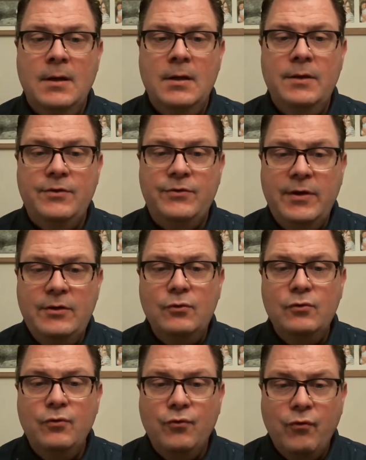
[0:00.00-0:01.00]
The single
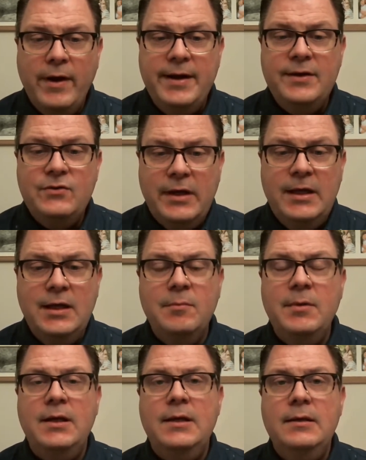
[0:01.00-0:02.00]
greatest
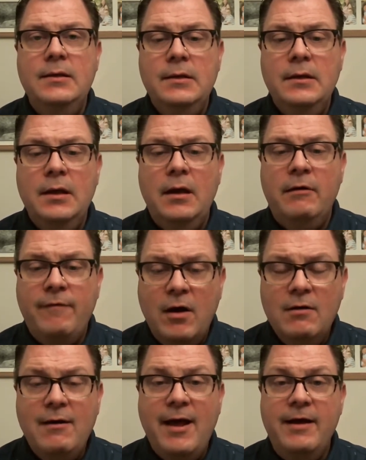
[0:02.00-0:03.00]
enemy of our
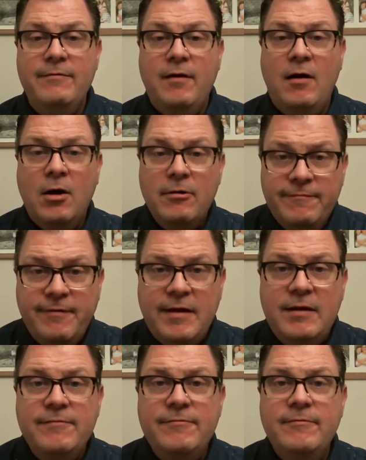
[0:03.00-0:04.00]
life, our
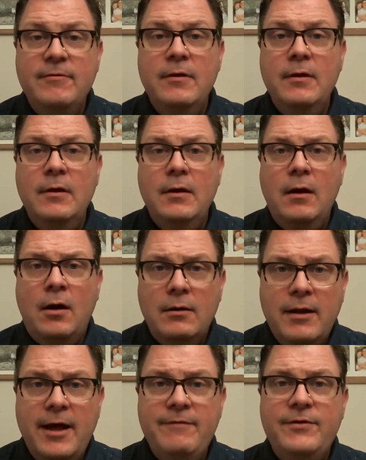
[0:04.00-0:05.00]
faith, our
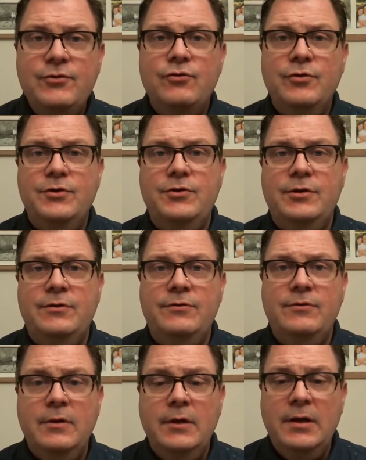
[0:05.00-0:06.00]
life as Christians,
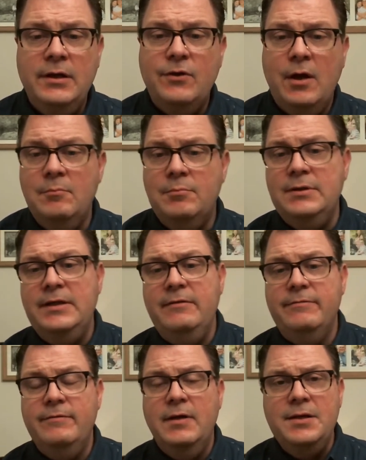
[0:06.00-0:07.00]
is
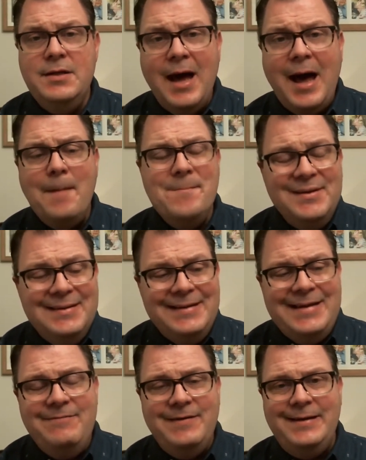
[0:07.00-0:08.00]
unbelief. Not
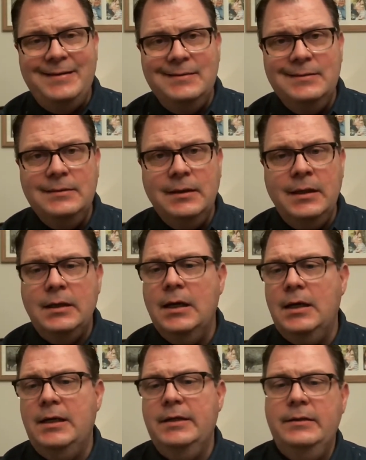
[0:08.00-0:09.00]
believing in
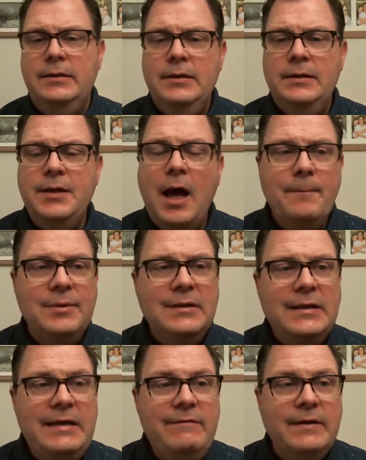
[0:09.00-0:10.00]
God, not
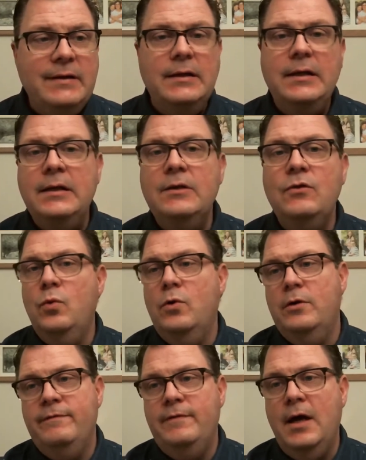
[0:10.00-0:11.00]
believing in the
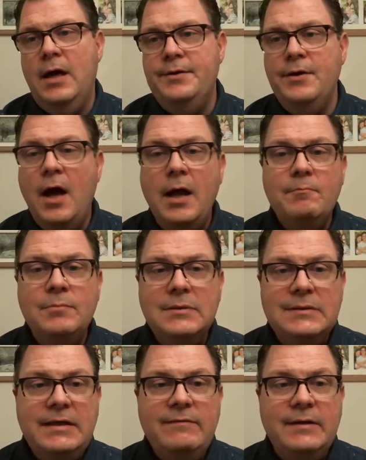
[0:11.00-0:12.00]
of God, not
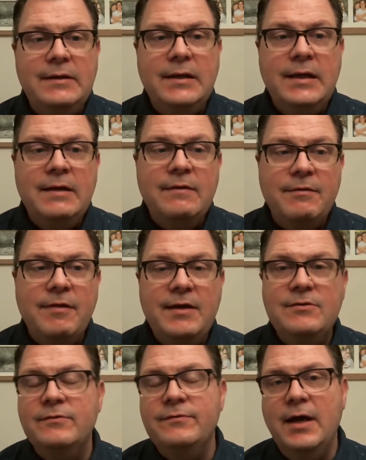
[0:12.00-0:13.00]
believing in the
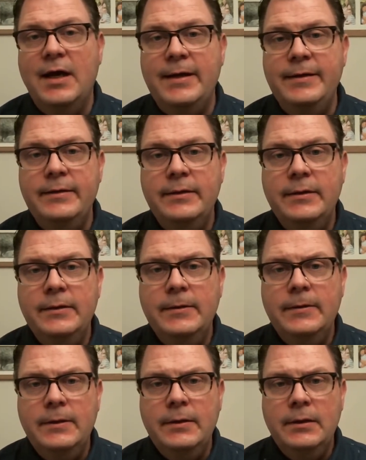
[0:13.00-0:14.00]
things of God.
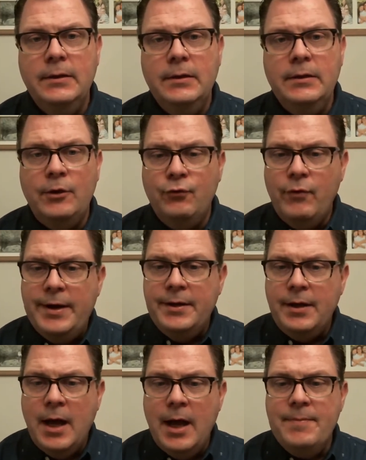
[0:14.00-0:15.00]
Now, granted,
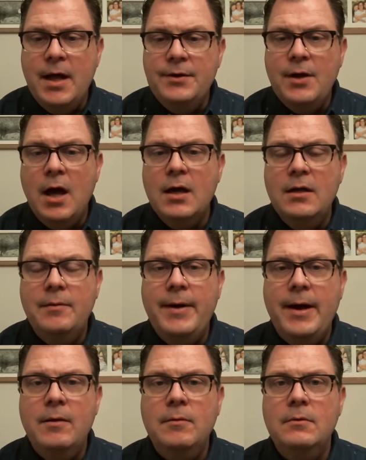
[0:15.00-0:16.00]
I'm not talking
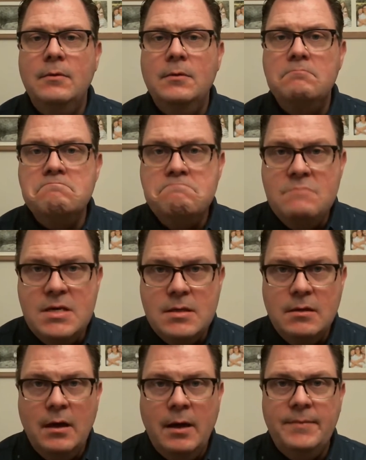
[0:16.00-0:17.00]
about men.
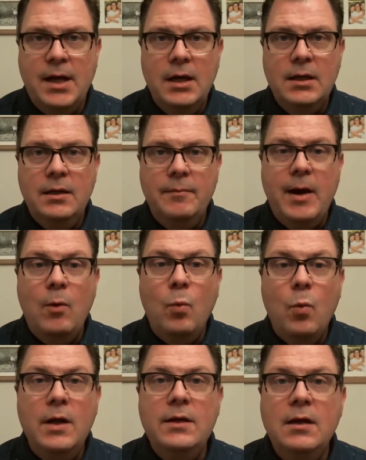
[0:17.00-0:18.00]
I'm talking about
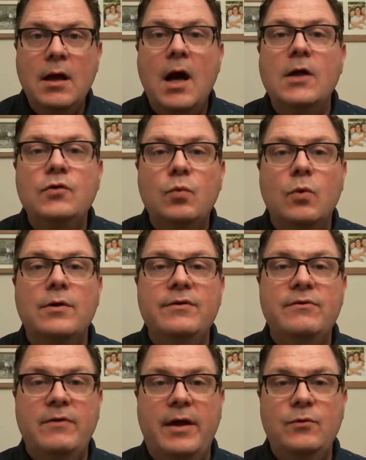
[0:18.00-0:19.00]
what God's Word
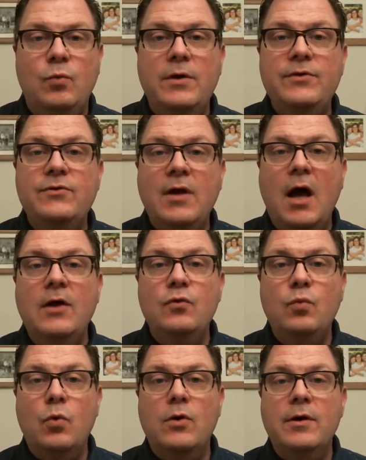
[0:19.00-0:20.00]
says. What does God's
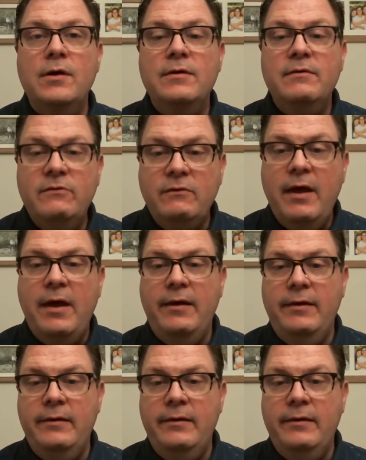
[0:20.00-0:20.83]
Word say?